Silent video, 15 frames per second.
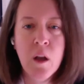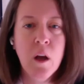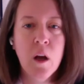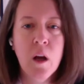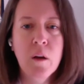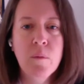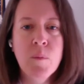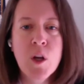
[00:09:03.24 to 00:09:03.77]

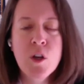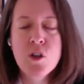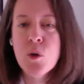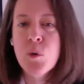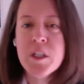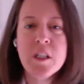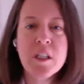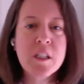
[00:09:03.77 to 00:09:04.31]
Um,
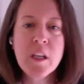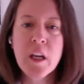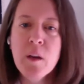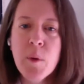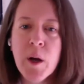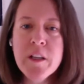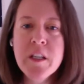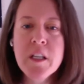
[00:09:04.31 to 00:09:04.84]
so it's the
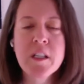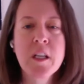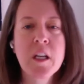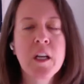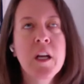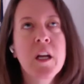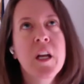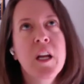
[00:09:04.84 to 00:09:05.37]
same idea.
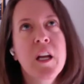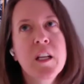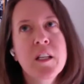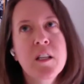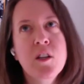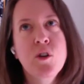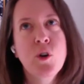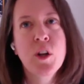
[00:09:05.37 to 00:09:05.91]
So it,
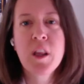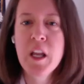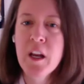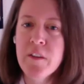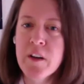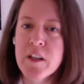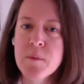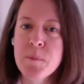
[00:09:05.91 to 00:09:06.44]
you could think
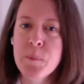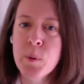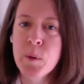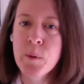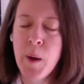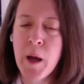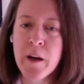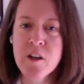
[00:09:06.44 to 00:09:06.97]
of it as
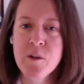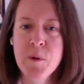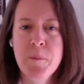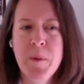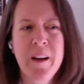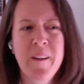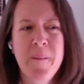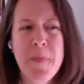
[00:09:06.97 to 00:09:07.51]

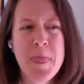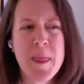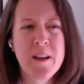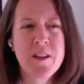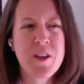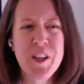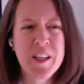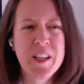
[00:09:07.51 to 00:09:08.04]
punishment, but
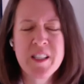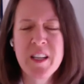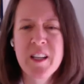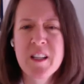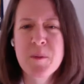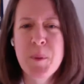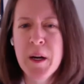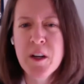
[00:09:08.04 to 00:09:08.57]
to the extent
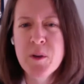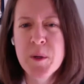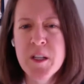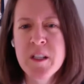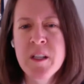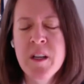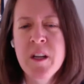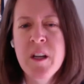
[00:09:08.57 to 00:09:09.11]
it's punishment
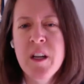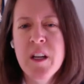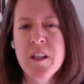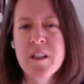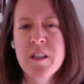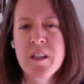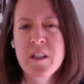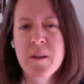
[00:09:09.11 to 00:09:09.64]
it's
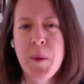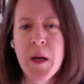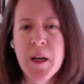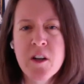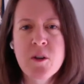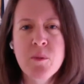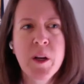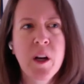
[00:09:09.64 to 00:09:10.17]
it's it's a
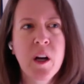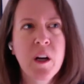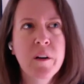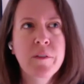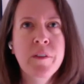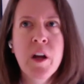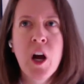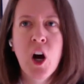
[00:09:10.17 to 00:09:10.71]
punishment
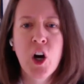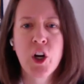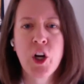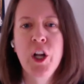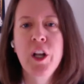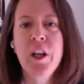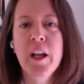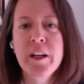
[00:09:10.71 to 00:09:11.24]
of our
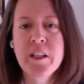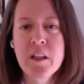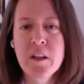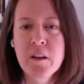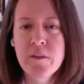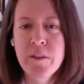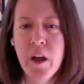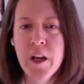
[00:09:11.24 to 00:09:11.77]

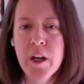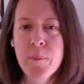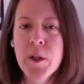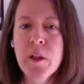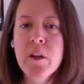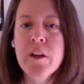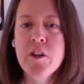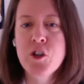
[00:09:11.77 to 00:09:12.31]
collective
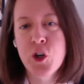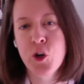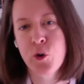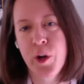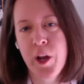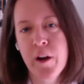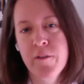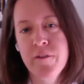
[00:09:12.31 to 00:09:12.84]
inability to
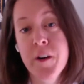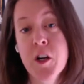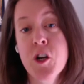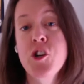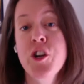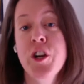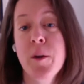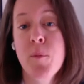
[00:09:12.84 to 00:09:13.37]
create a
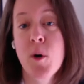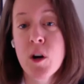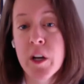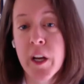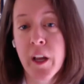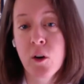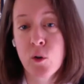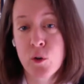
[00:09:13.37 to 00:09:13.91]
functioning
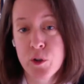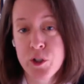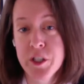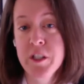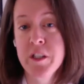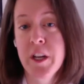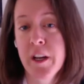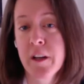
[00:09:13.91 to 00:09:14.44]
market or
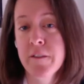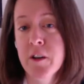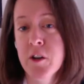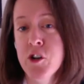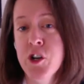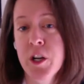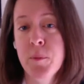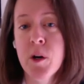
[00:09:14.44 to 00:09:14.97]
sustain a
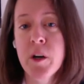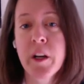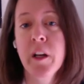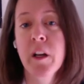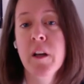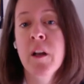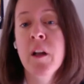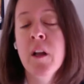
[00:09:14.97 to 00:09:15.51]
functioning
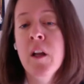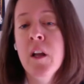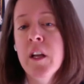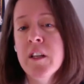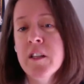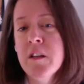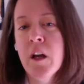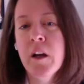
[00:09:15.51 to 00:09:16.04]
market and
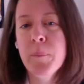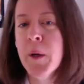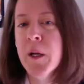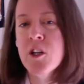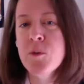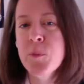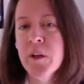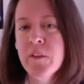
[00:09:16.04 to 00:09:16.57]
it's not a
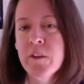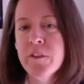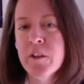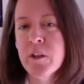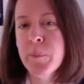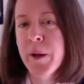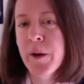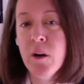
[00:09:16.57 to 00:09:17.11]
punishment of a
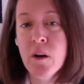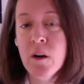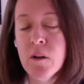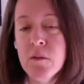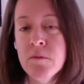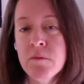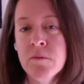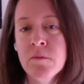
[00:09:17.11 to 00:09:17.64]
firm at all